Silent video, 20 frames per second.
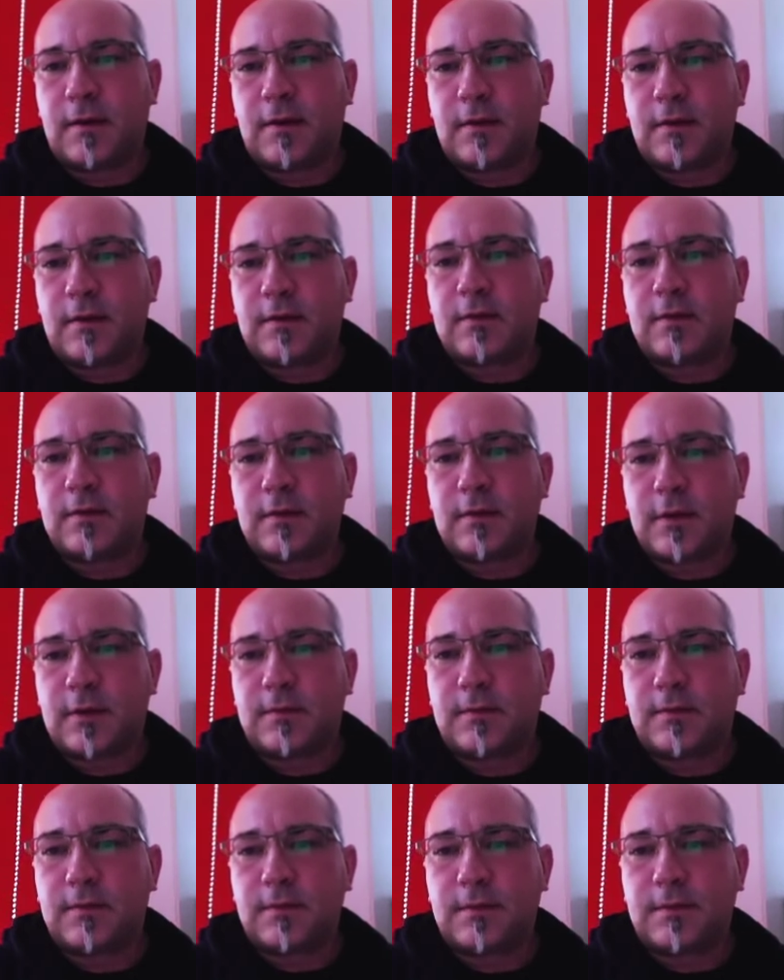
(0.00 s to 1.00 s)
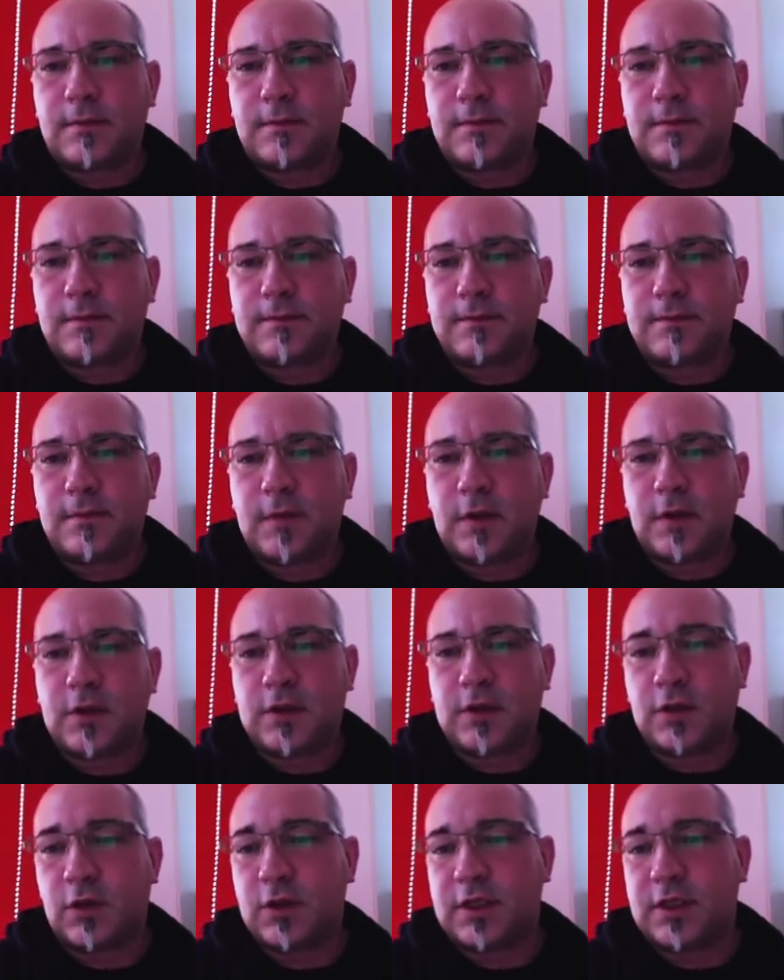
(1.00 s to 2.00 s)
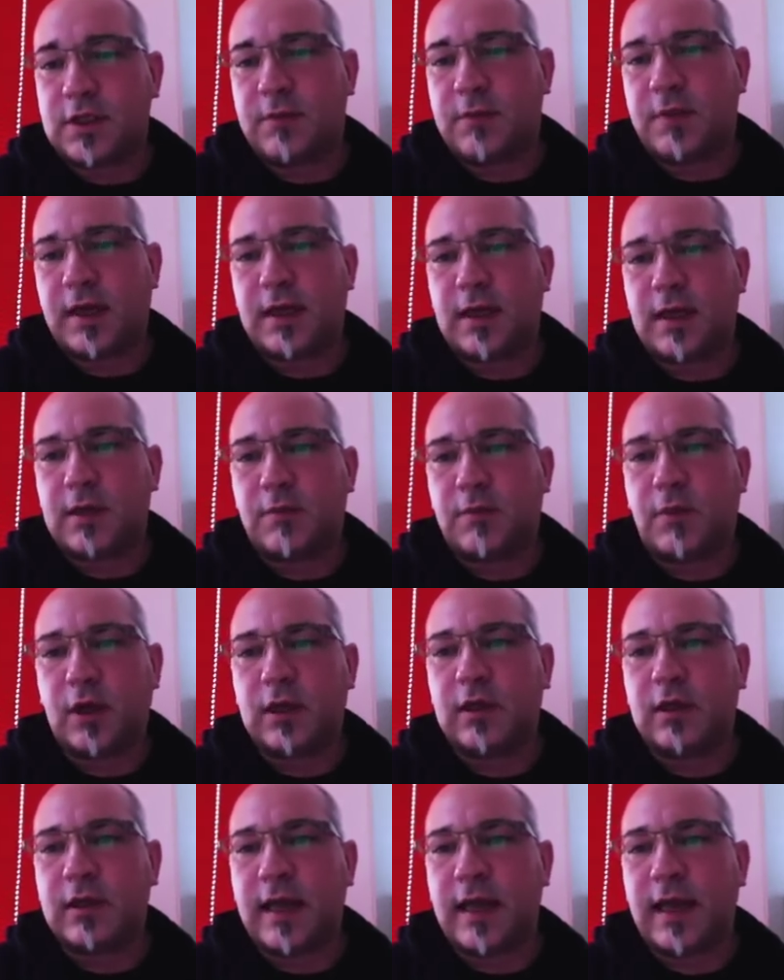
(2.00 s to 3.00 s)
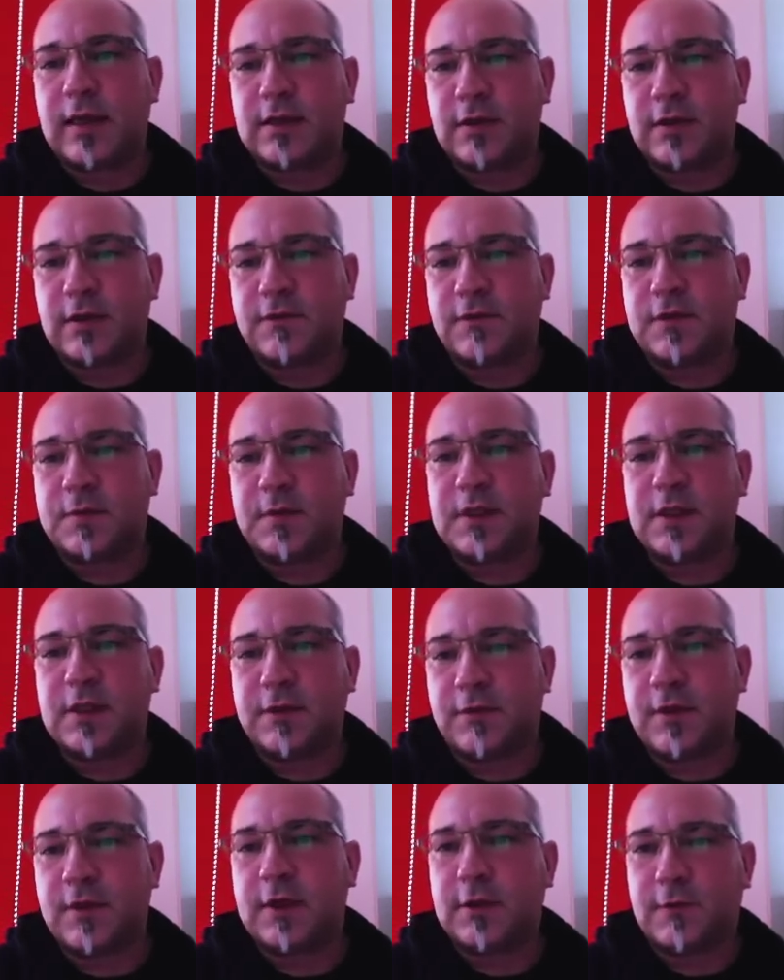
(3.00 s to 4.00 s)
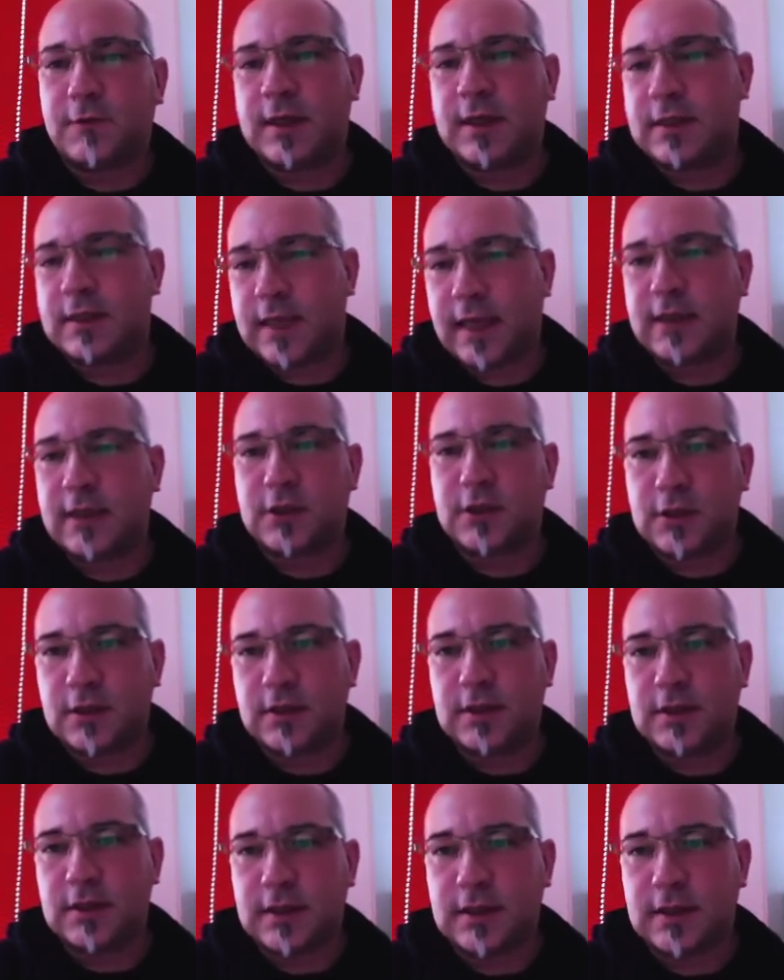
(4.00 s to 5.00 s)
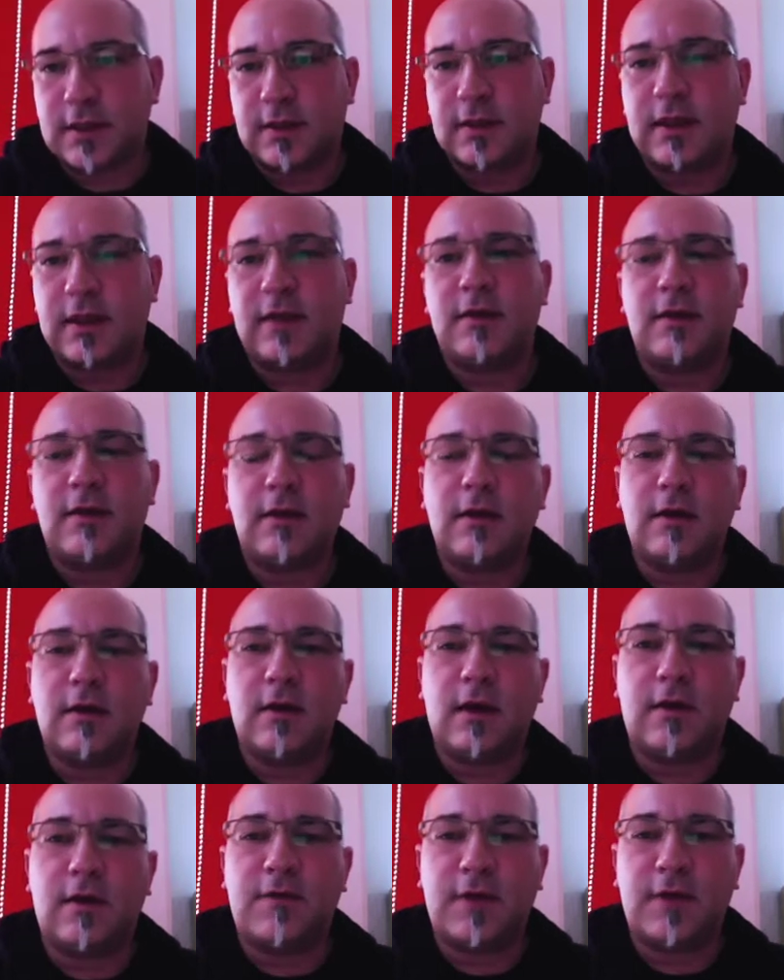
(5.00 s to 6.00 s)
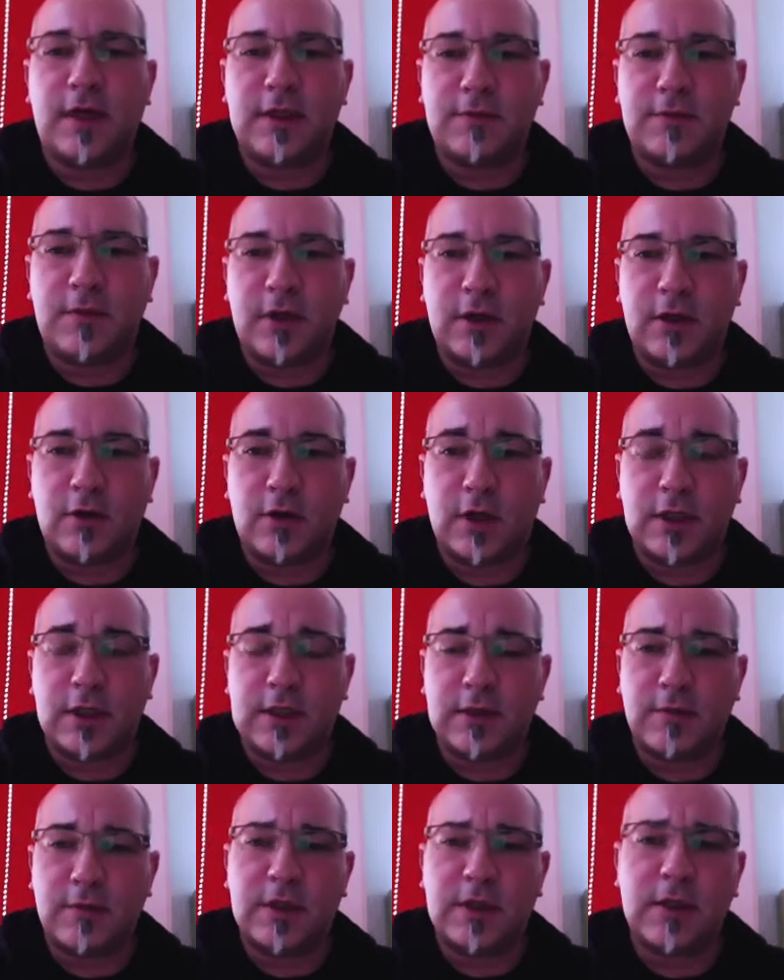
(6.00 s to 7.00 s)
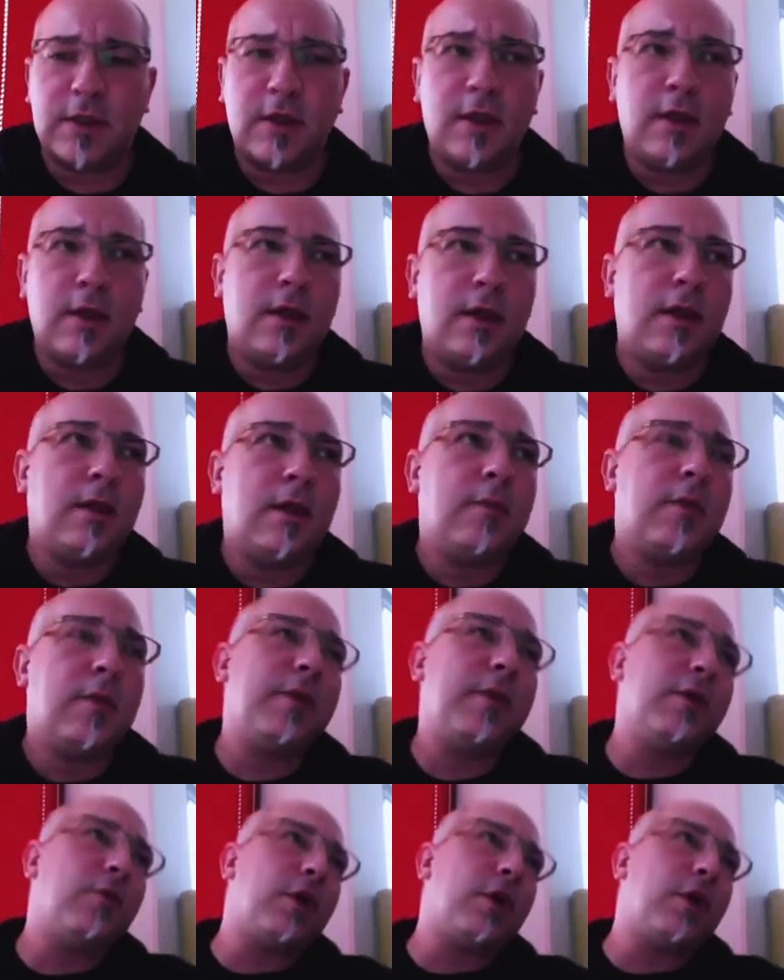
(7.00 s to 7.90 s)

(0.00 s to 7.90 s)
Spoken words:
So you see better the bottlenecks of specific transactions that are faced by your customers. Maybe one